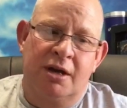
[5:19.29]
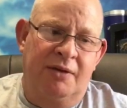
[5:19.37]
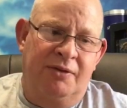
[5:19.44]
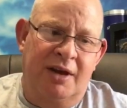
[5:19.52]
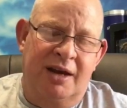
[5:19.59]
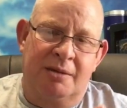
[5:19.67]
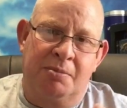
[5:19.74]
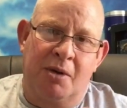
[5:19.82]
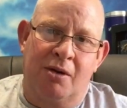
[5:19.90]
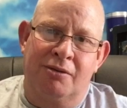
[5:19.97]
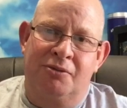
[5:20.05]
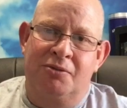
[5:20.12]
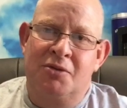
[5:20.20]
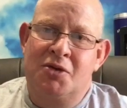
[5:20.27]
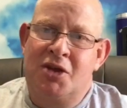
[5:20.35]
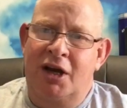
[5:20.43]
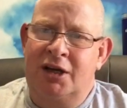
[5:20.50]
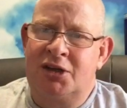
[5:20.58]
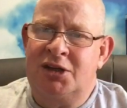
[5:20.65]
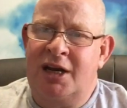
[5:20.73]
If I had the bottle
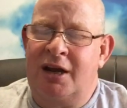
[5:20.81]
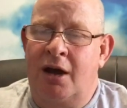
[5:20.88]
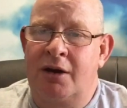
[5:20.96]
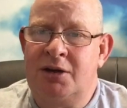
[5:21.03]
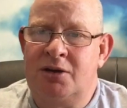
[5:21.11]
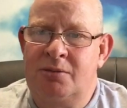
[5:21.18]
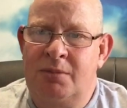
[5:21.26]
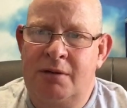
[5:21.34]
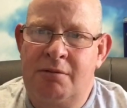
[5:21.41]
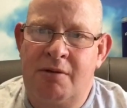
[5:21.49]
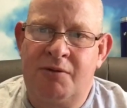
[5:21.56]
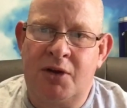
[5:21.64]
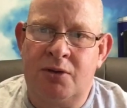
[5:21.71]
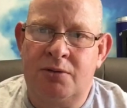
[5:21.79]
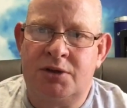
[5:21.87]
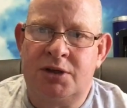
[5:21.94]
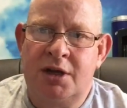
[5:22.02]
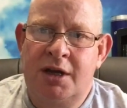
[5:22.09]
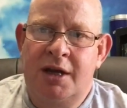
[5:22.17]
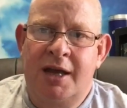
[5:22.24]
like I said, I do my
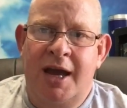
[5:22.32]
reviews,